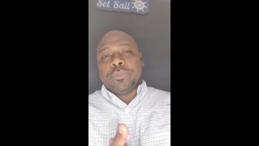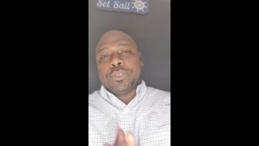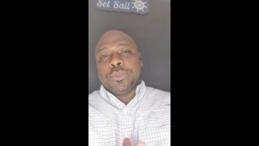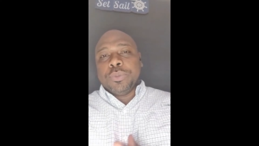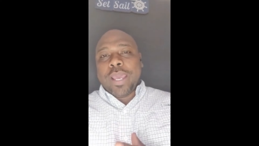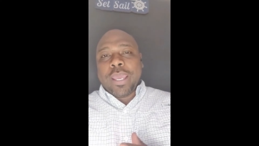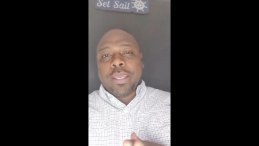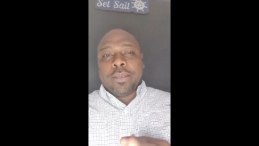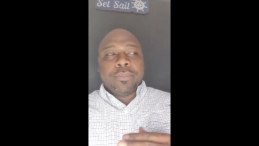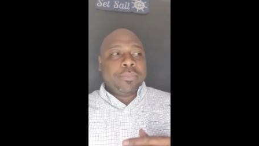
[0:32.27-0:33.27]
to
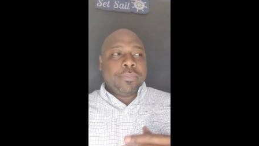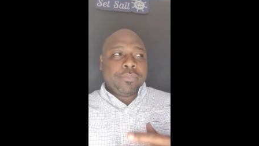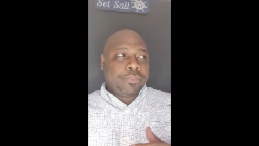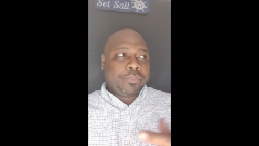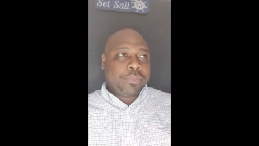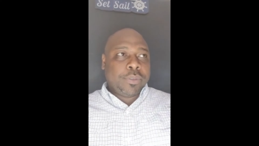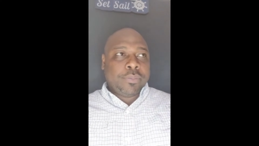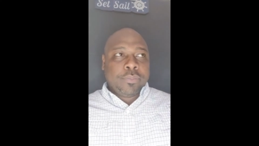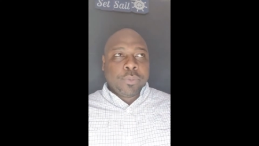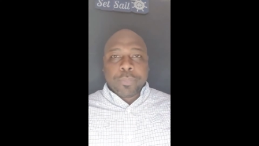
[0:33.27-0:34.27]

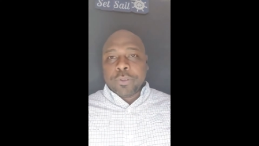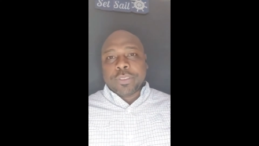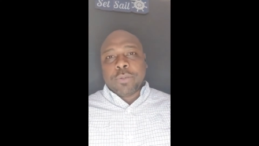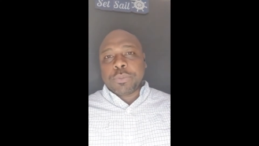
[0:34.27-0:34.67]
a person